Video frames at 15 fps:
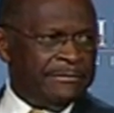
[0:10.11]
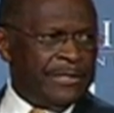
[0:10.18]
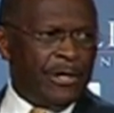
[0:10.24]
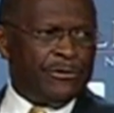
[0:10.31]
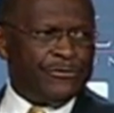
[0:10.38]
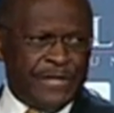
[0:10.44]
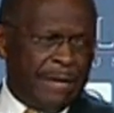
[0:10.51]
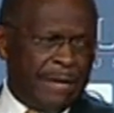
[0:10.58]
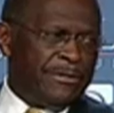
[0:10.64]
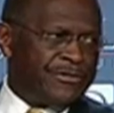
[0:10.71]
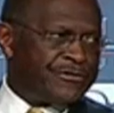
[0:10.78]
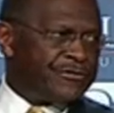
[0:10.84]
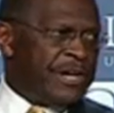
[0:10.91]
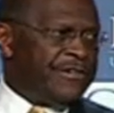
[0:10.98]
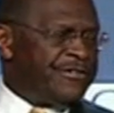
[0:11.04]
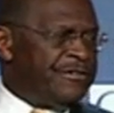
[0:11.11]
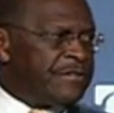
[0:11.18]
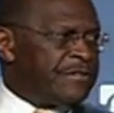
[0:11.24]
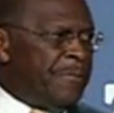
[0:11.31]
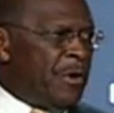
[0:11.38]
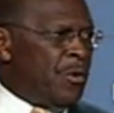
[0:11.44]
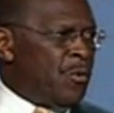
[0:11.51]
those
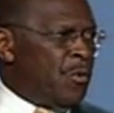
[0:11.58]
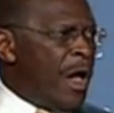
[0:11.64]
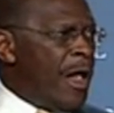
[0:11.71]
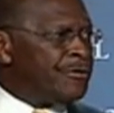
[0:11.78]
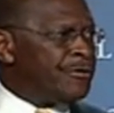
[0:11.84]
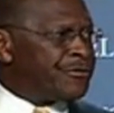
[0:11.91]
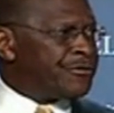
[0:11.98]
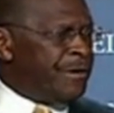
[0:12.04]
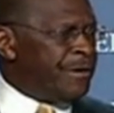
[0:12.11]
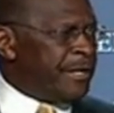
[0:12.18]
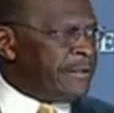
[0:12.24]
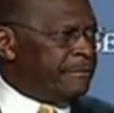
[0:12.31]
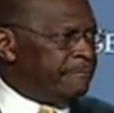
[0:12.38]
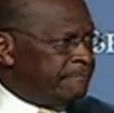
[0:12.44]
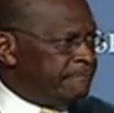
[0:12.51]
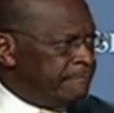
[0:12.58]
demonstrations up on Wall Street?